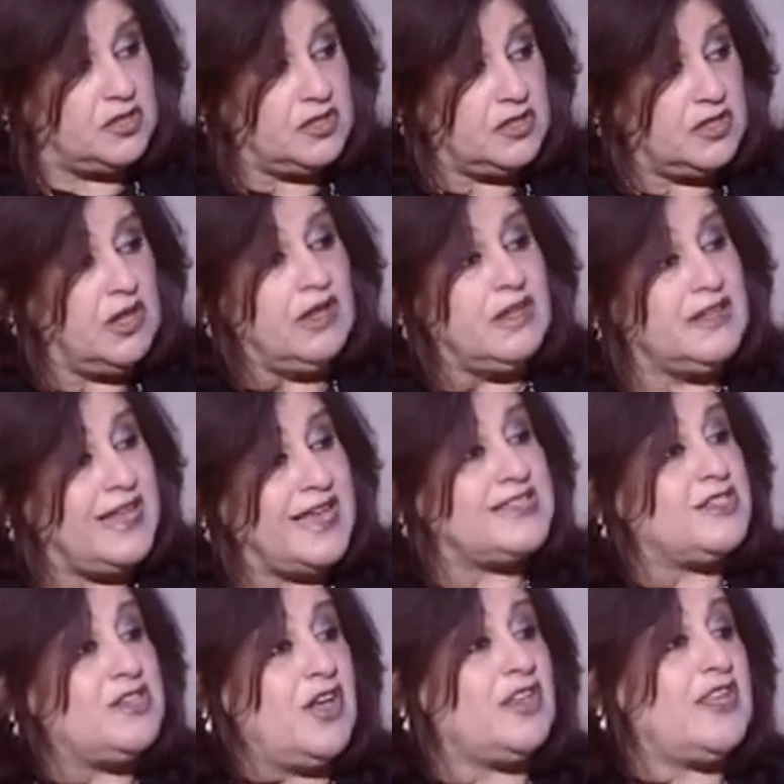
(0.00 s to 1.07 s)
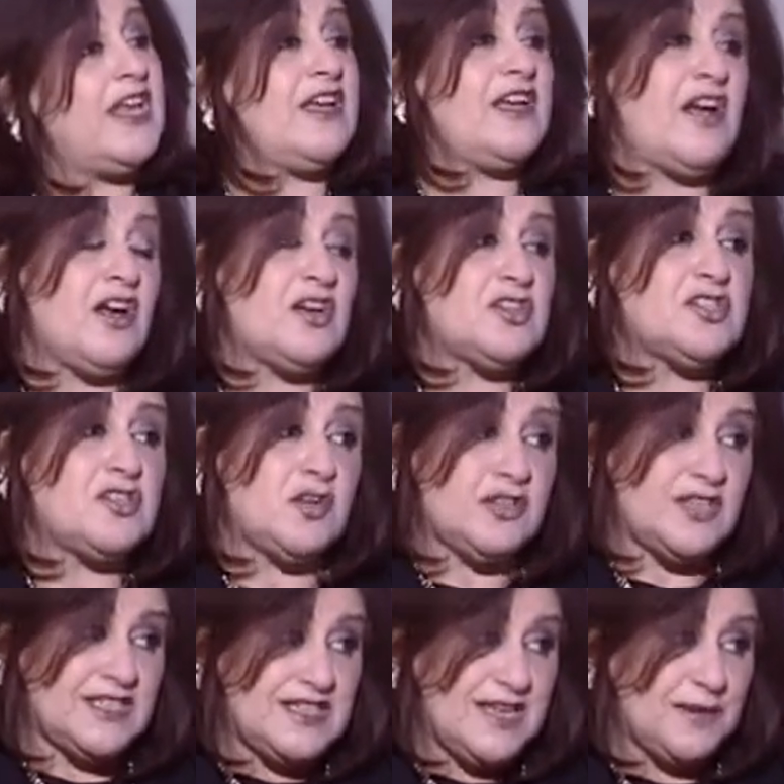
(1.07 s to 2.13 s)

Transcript: does not encourage contraception.